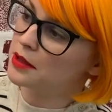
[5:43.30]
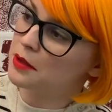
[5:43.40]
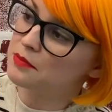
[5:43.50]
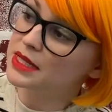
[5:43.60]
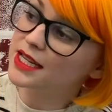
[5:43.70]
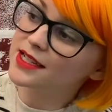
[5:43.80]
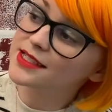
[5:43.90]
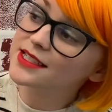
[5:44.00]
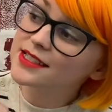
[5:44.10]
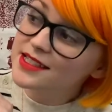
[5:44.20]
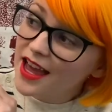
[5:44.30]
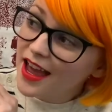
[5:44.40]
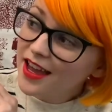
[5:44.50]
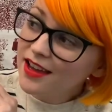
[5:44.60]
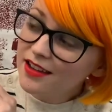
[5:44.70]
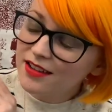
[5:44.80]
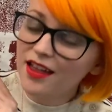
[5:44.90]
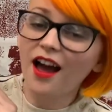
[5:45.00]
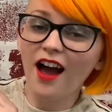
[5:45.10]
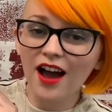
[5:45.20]
Because today,
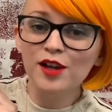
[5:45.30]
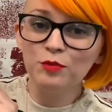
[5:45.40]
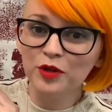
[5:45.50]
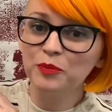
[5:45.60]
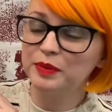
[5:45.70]
I will be